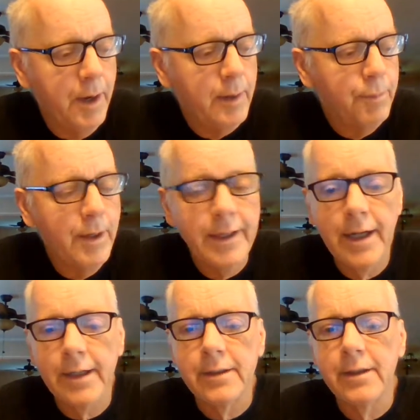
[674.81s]
I could probably
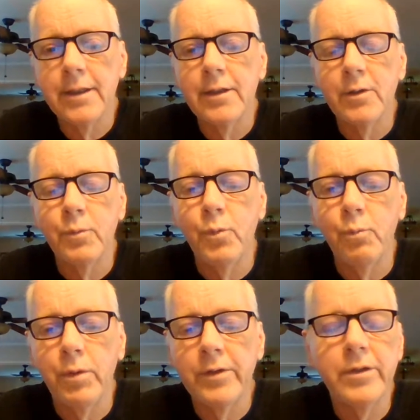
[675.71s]
knock it all out
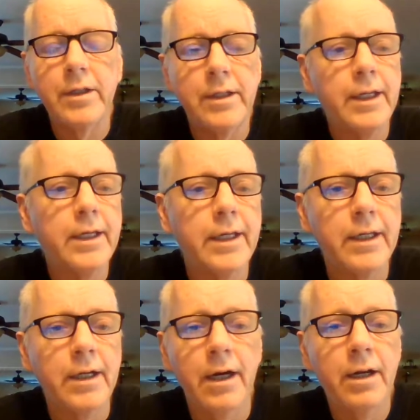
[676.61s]
in less than a day,
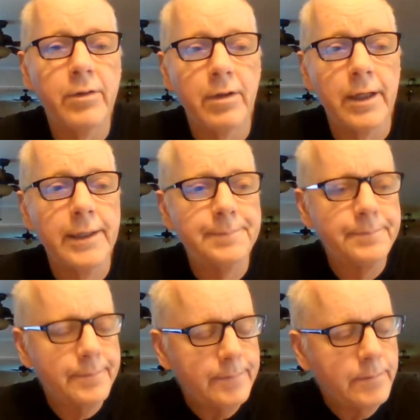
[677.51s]
honestly.
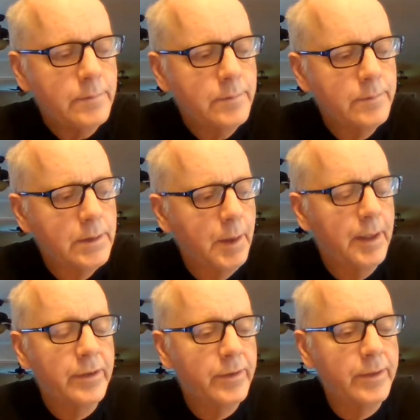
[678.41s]

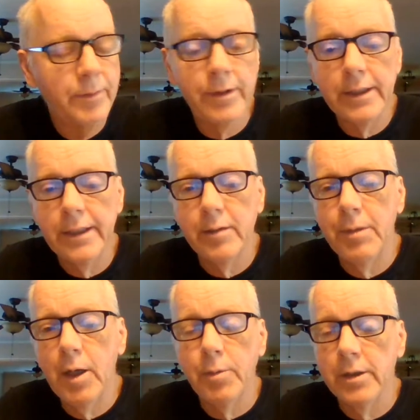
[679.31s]
I just really need some
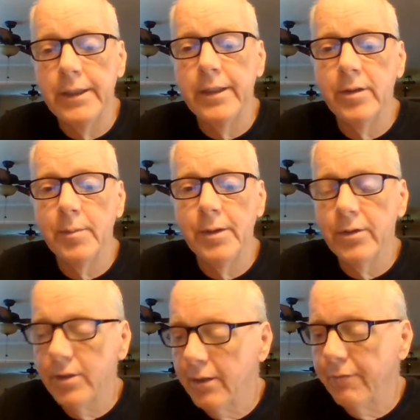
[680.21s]
help cleaning some of
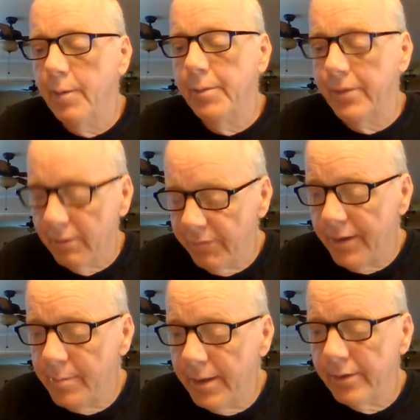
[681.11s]
this stuff up because it's
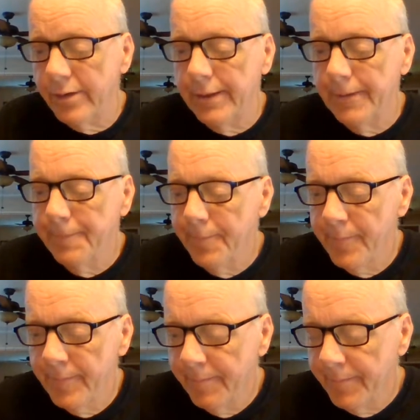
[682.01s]
very messy.
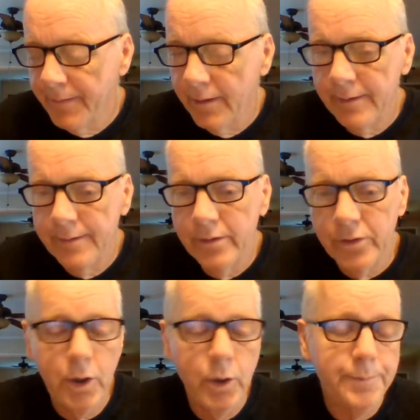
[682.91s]

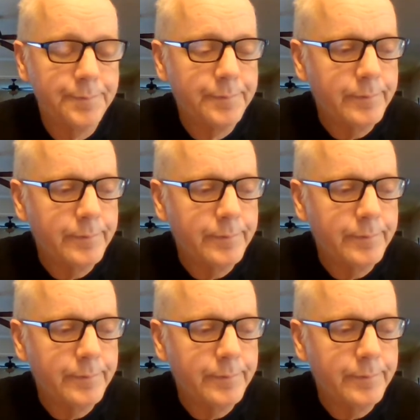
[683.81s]
So